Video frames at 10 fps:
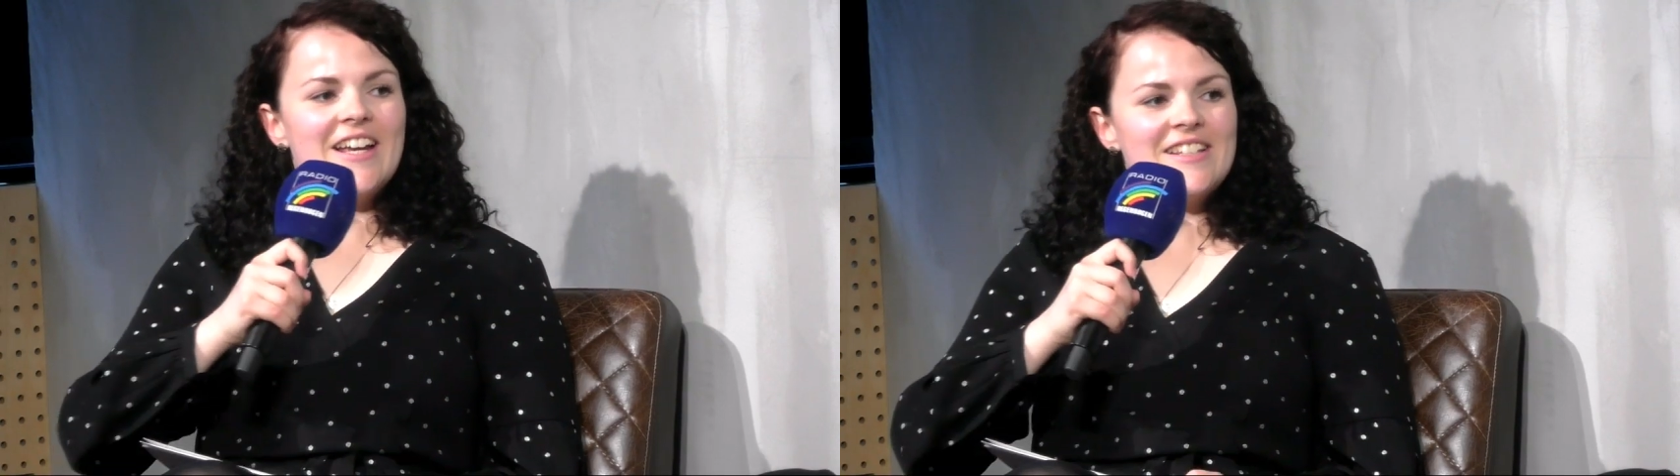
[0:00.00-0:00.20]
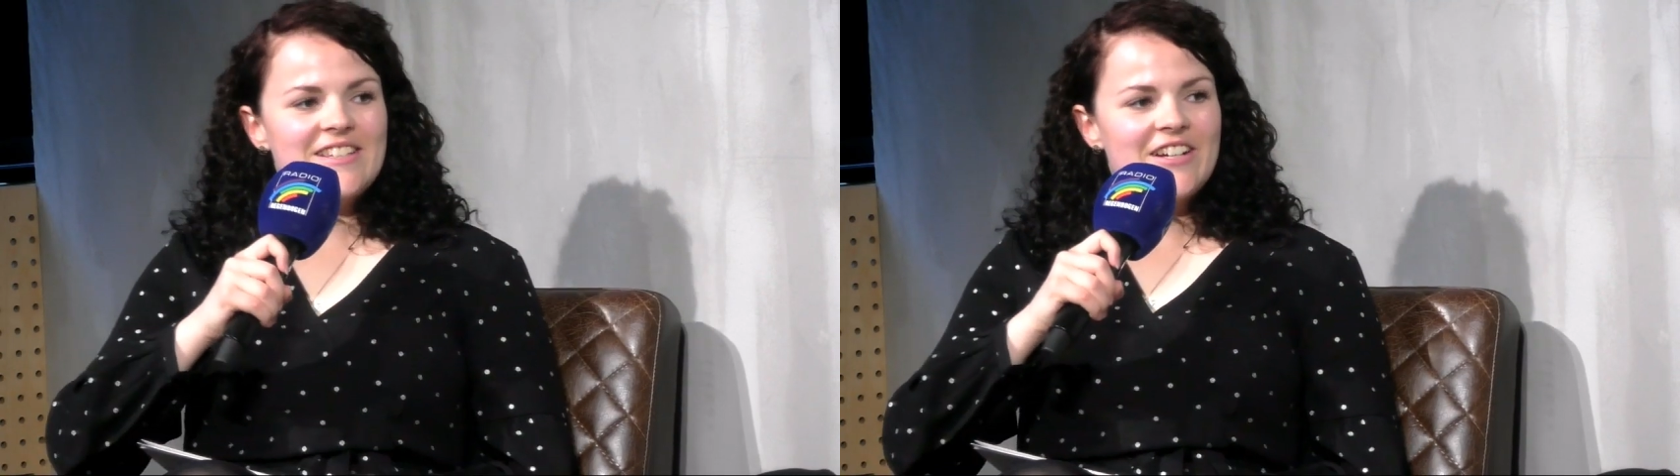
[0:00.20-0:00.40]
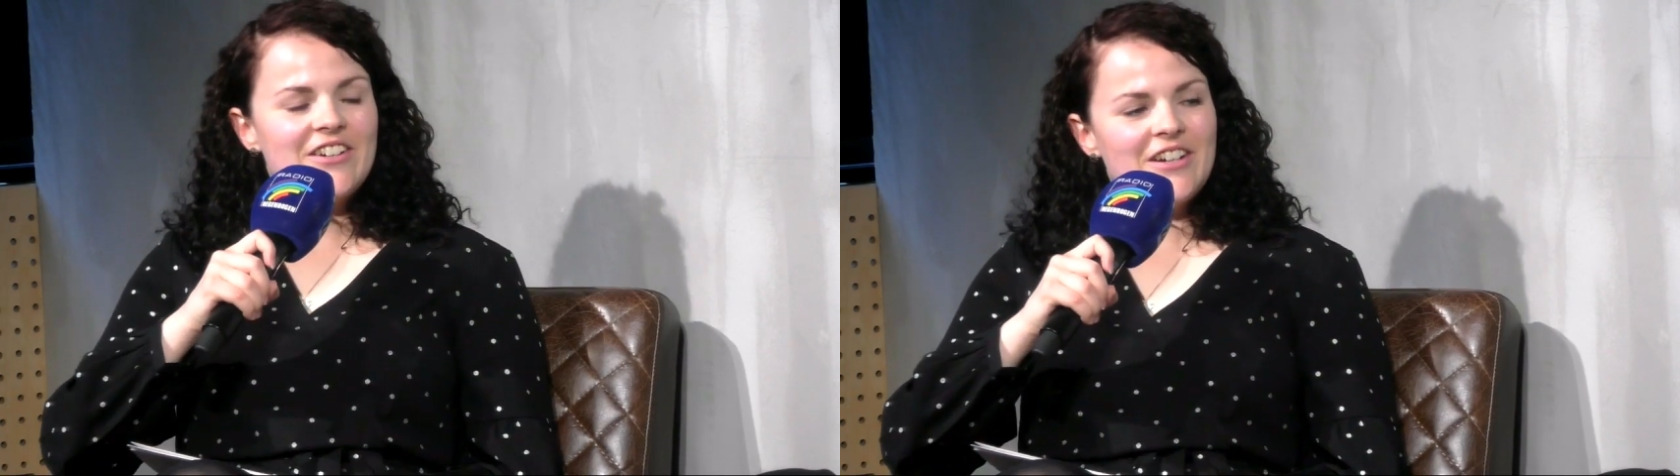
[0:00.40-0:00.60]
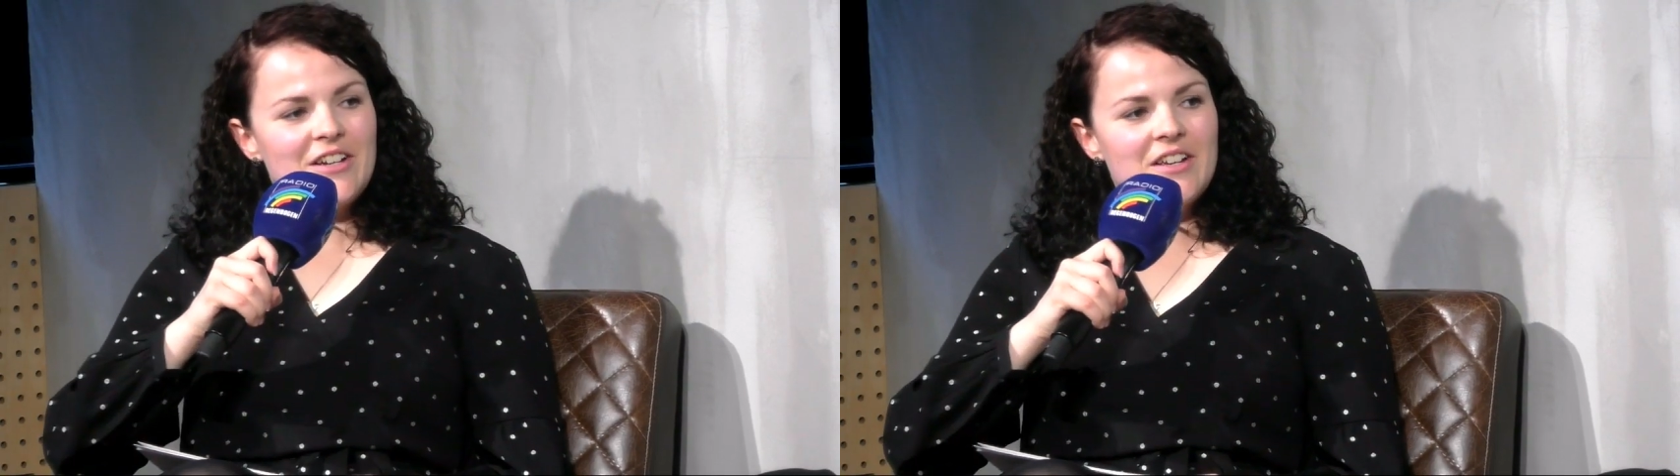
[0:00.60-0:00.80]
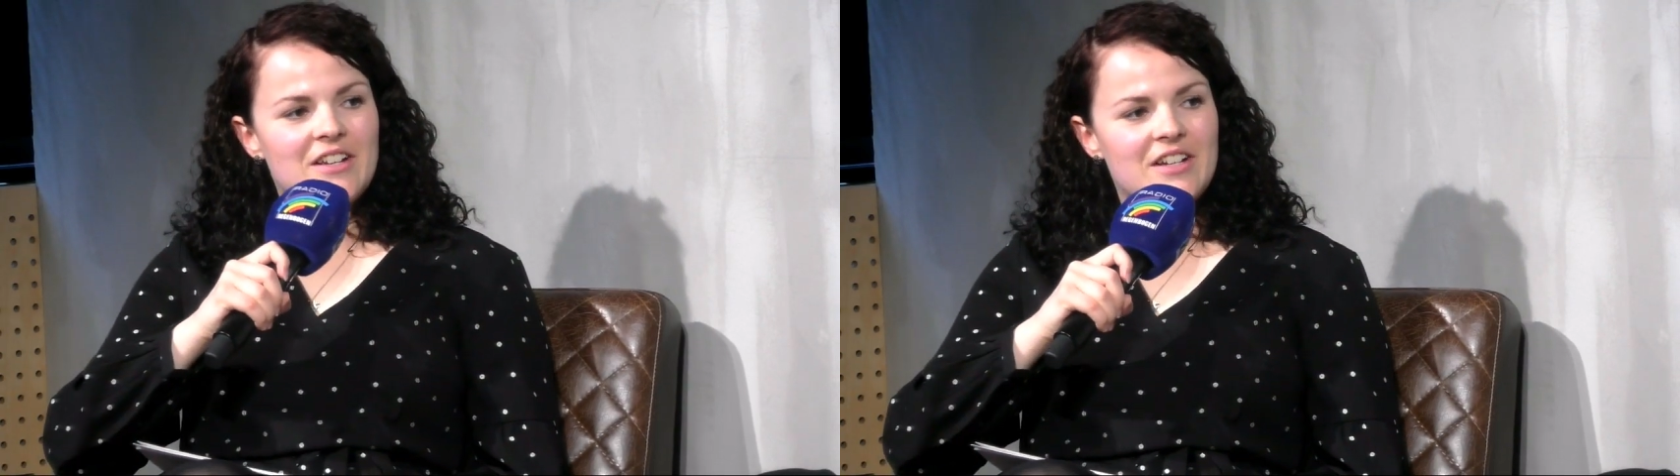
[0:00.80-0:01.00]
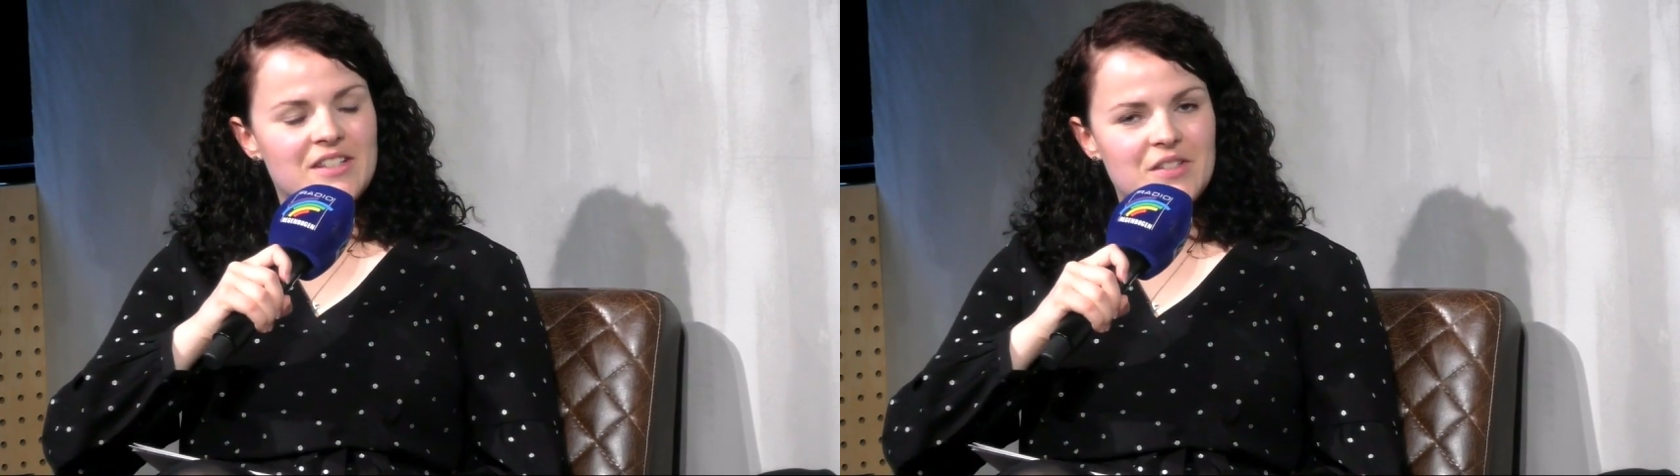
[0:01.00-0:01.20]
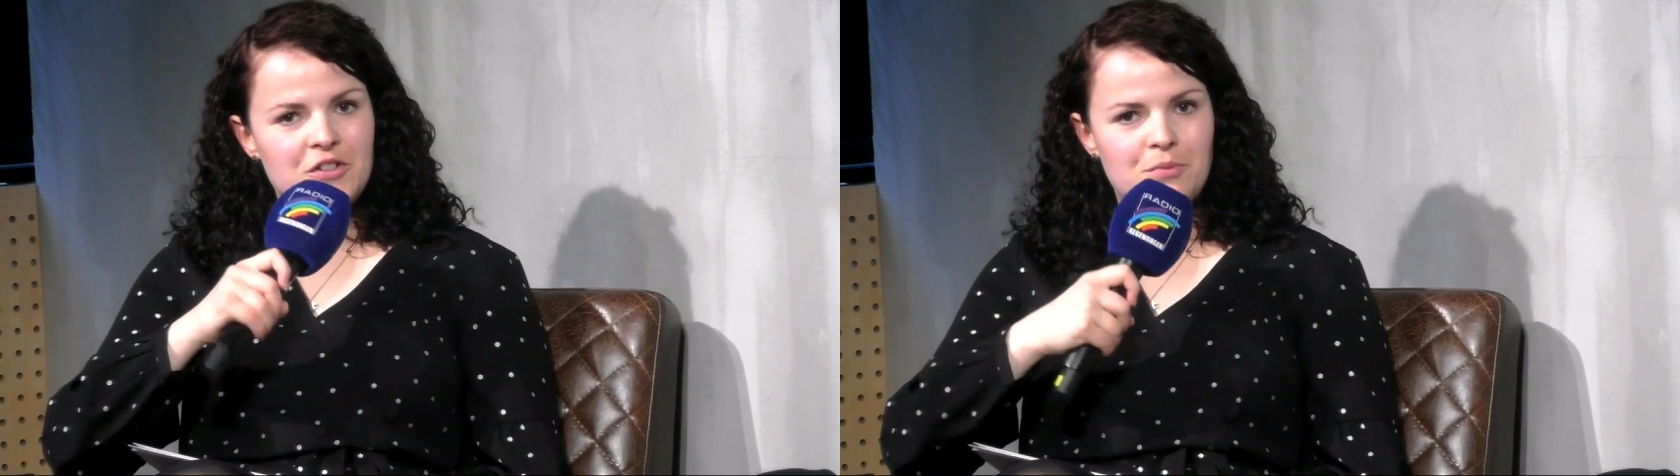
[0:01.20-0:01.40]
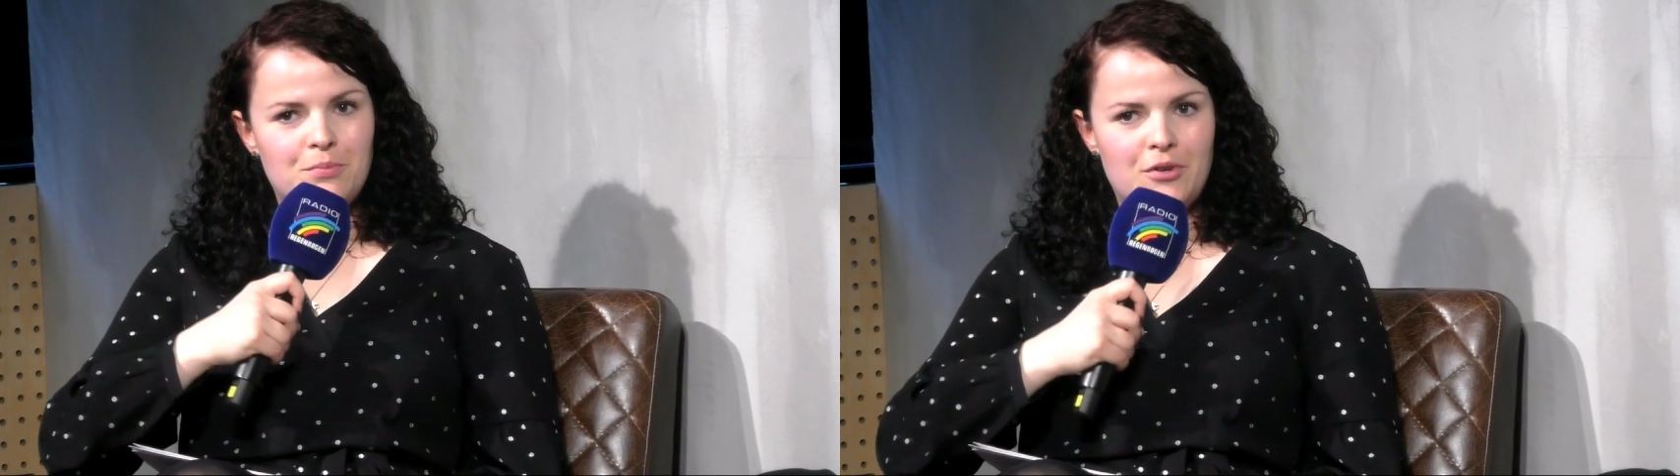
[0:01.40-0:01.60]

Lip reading: Is there a certain